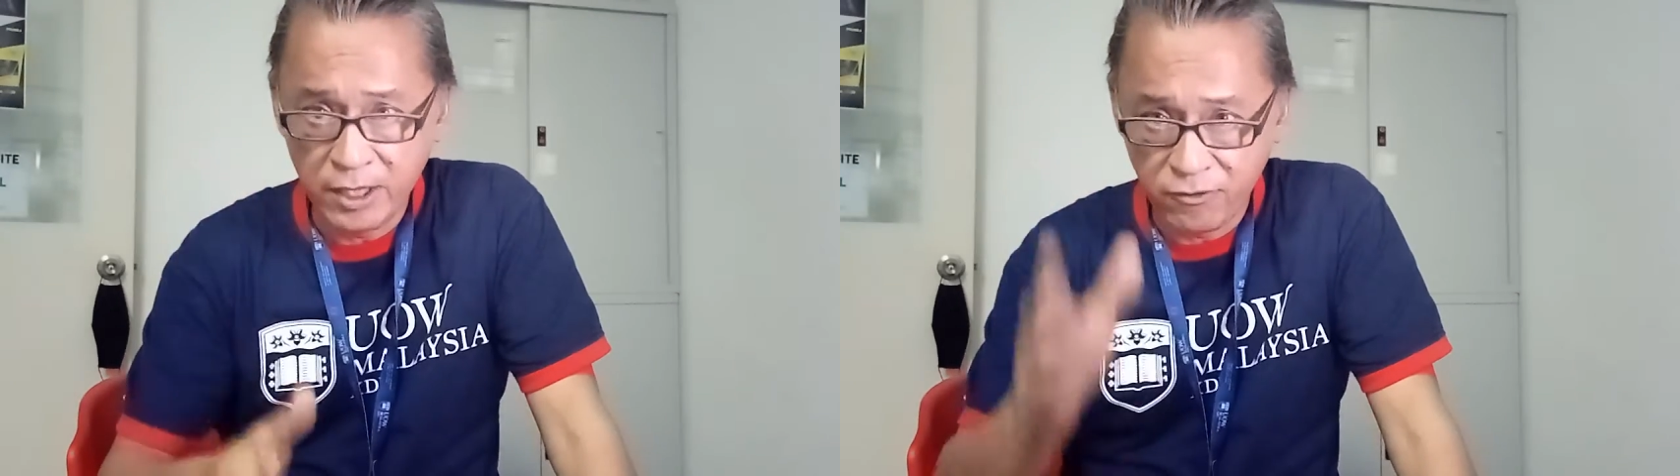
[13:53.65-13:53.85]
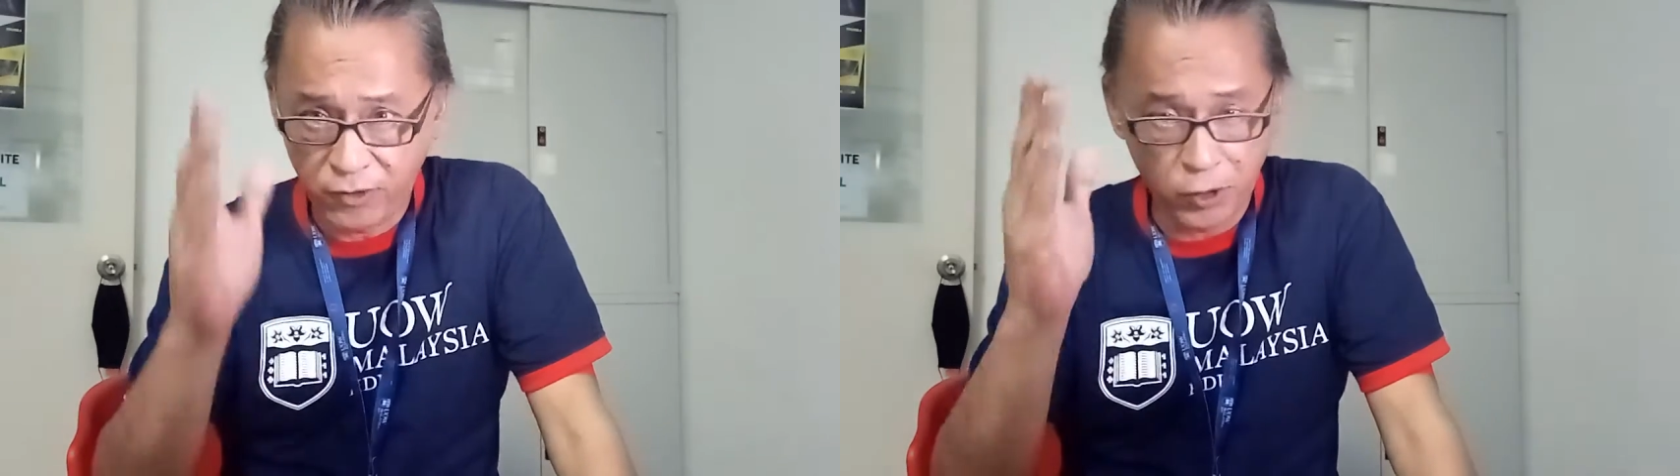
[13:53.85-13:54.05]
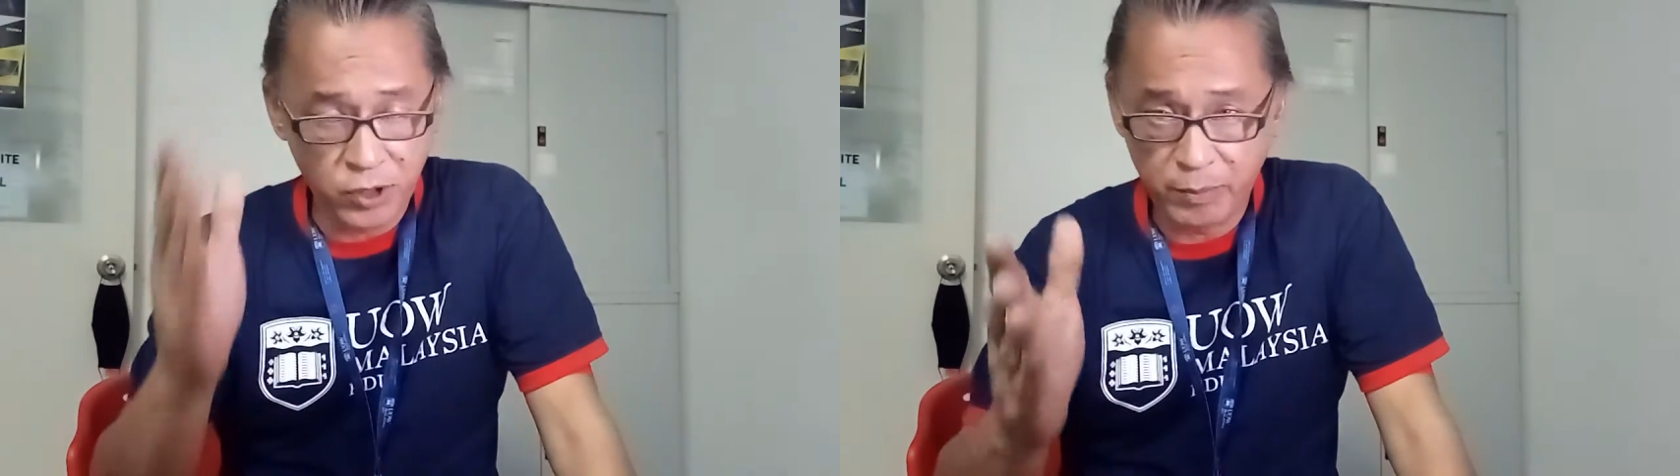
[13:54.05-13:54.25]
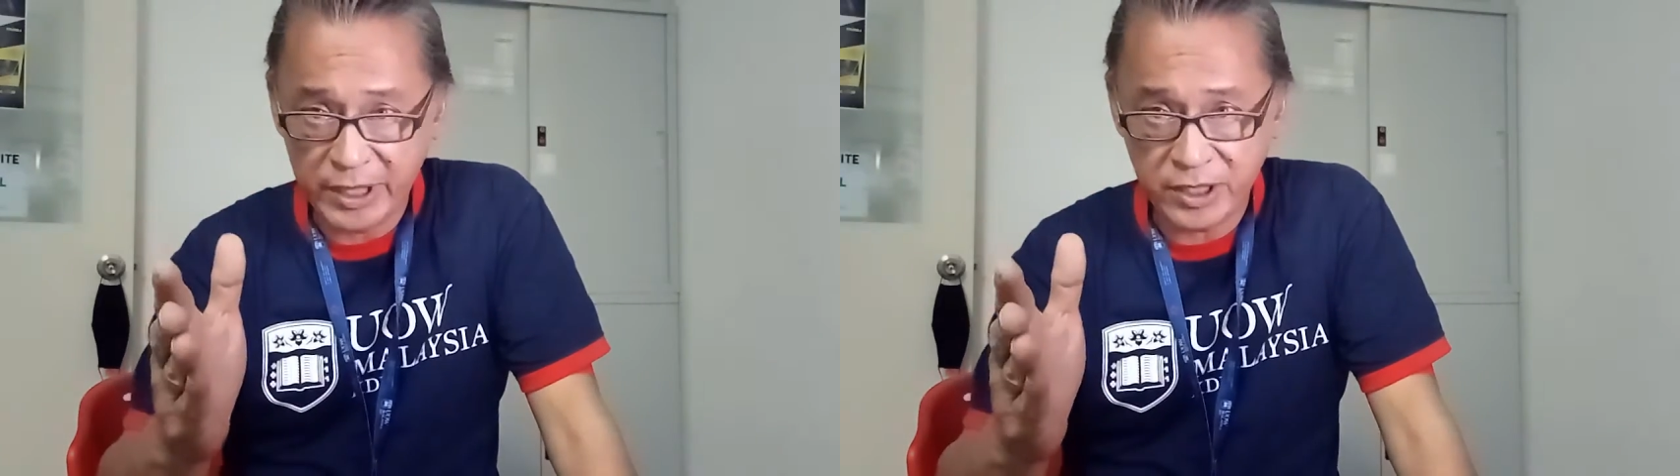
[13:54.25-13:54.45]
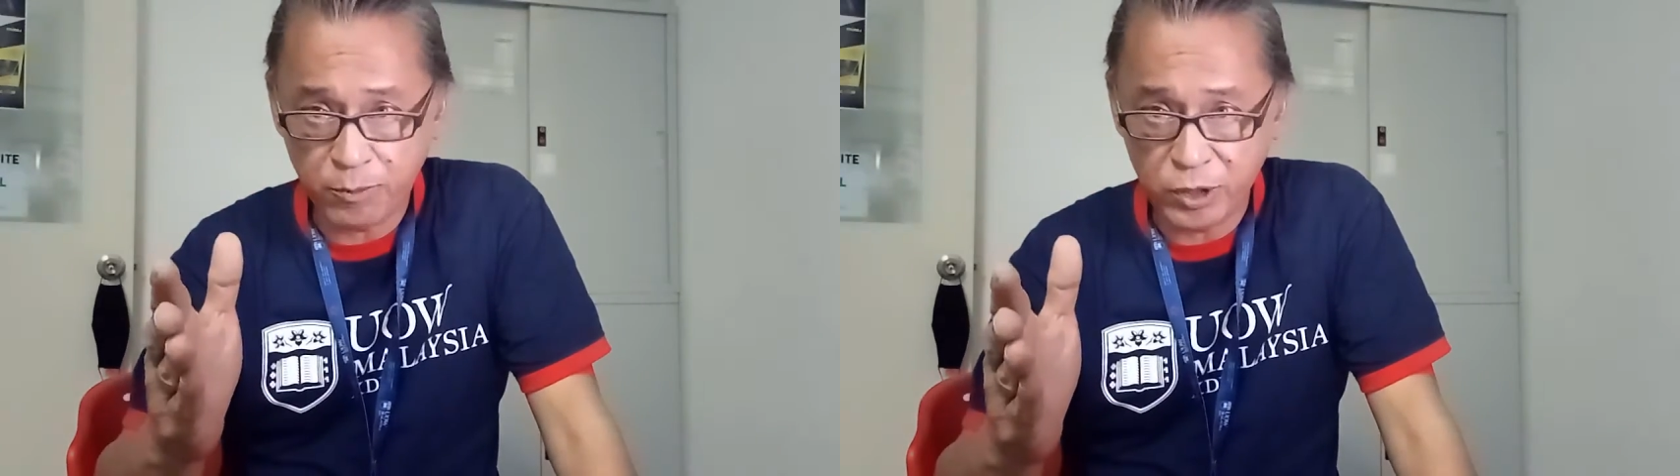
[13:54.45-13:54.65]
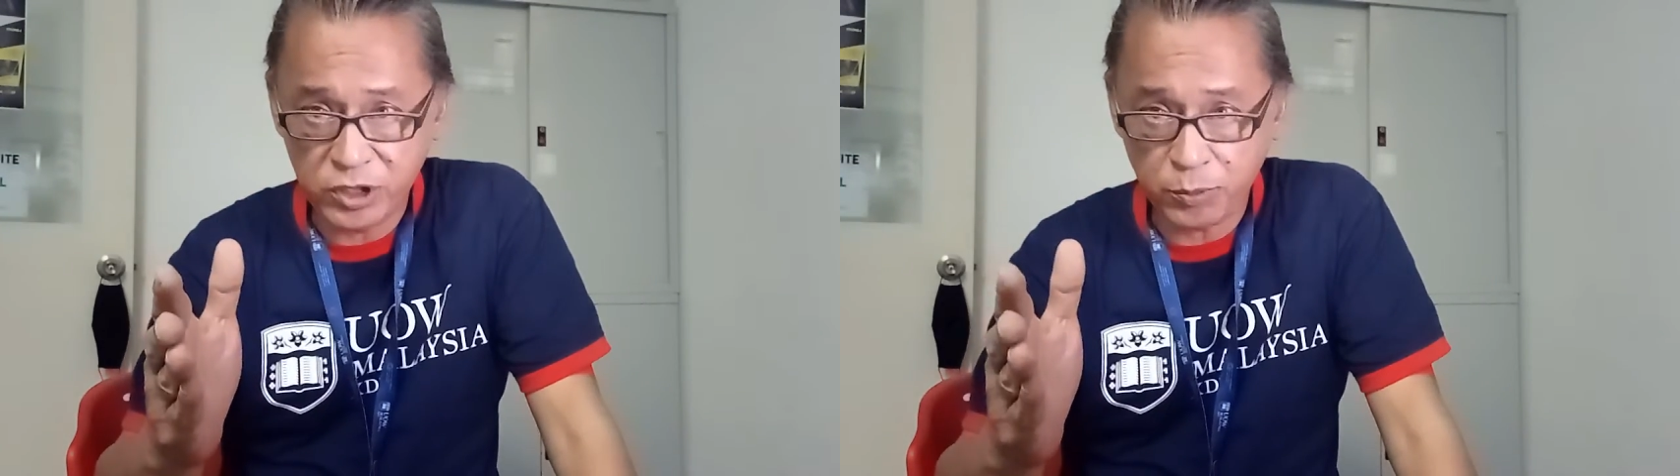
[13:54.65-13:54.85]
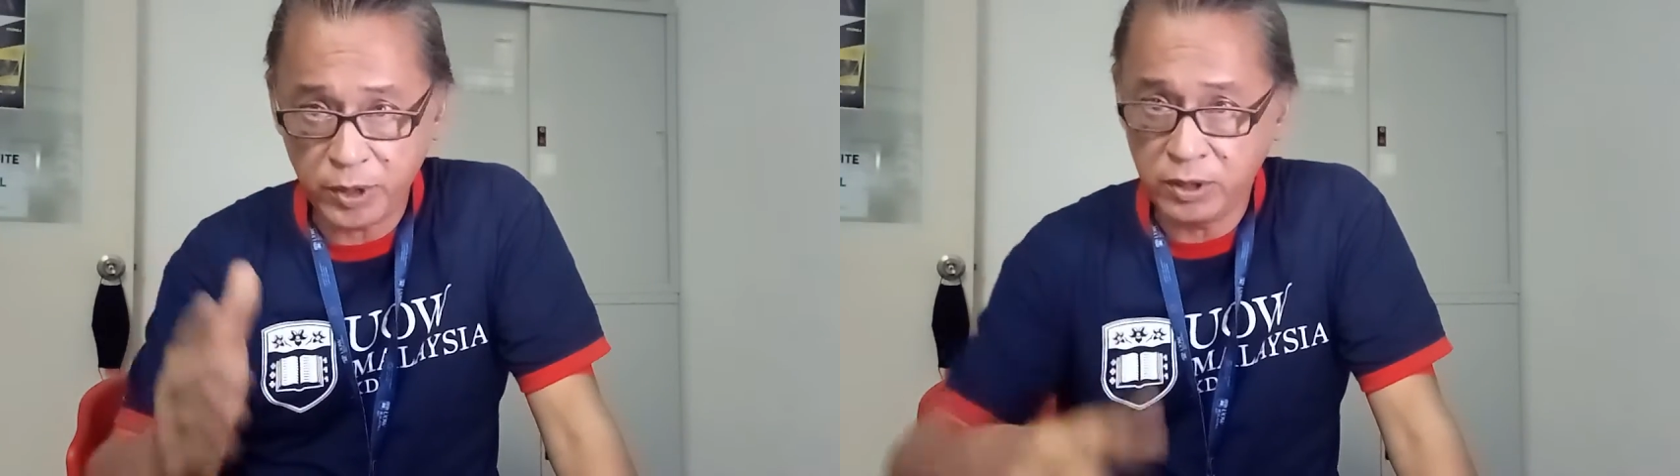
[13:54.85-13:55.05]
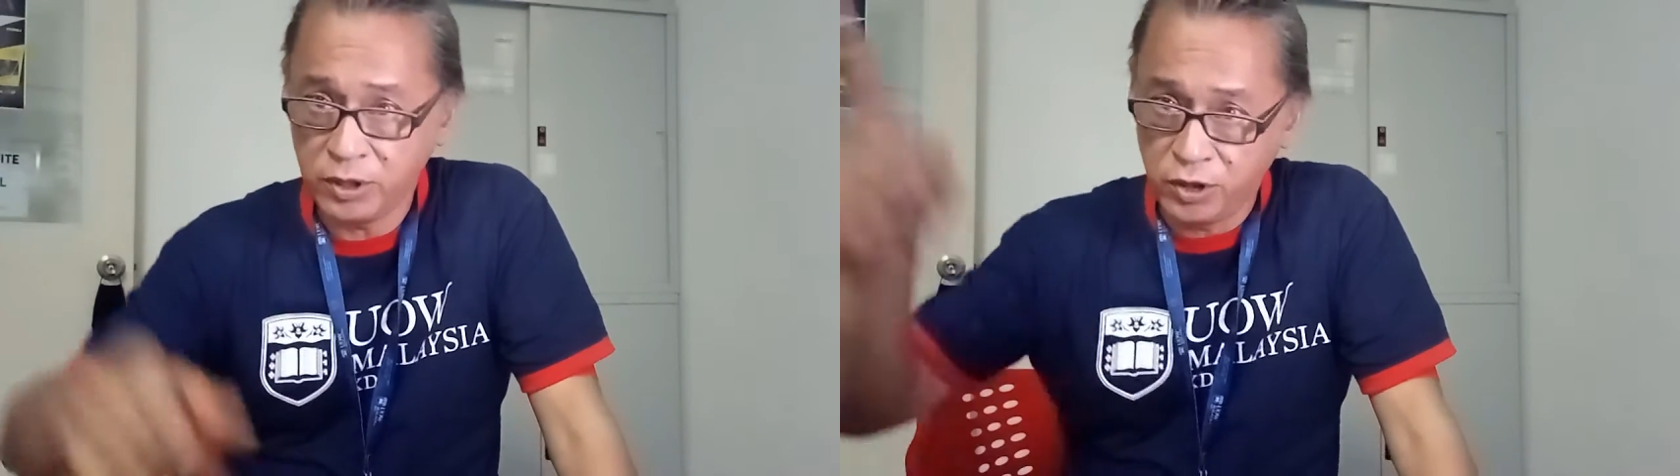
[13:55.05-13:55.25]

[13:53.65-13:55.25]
Follow the basic principle.